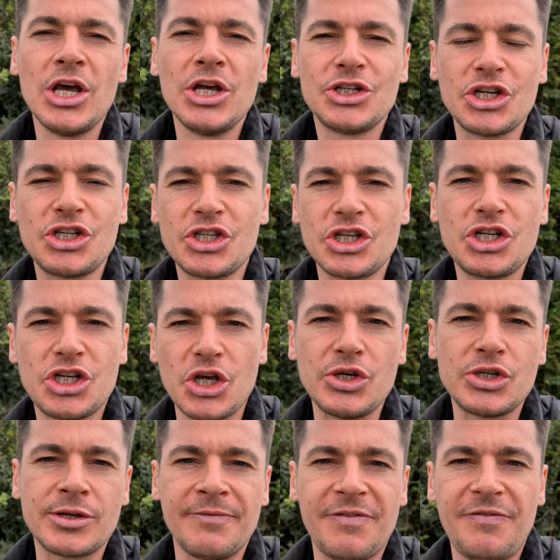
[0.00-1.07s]
just to shoot
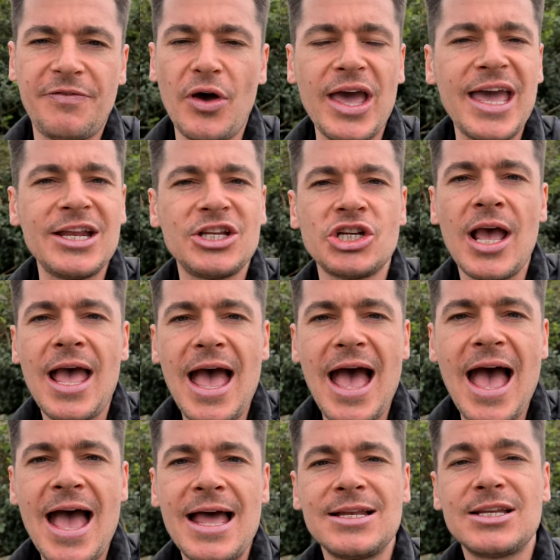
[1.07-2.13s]
some footage
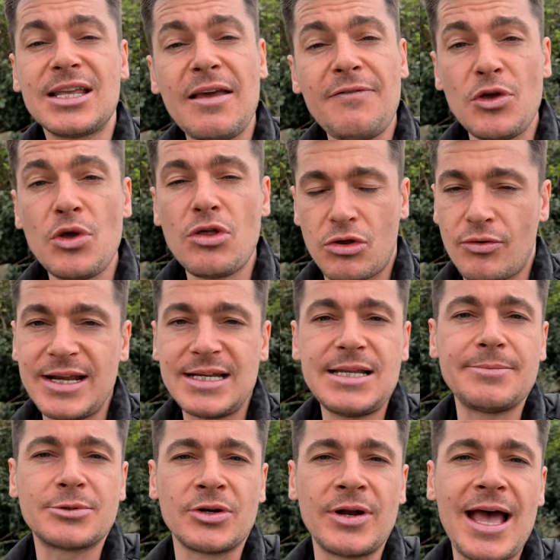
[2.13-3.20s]
and give you three
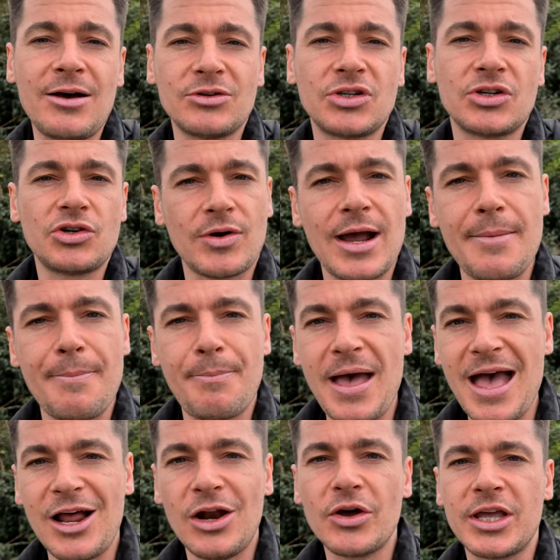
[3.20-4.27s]
tips on how to create
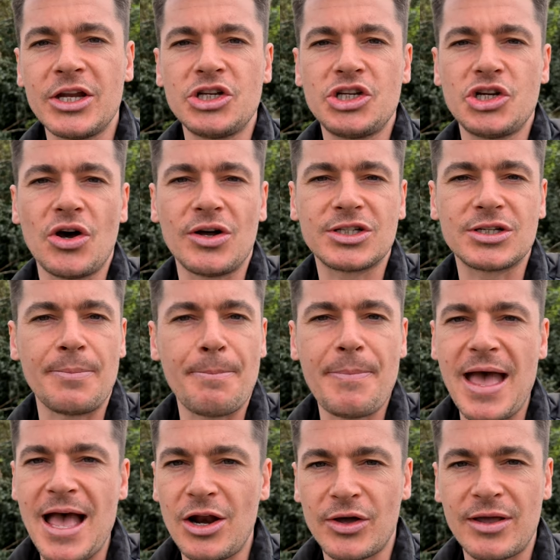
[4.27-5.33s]
better looking shots and
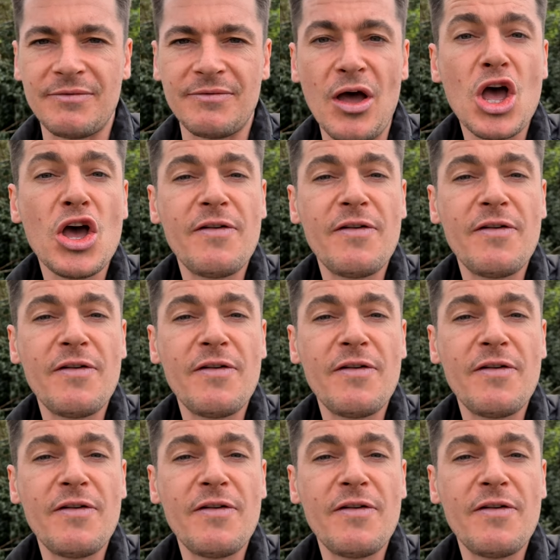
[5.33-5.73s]
better looking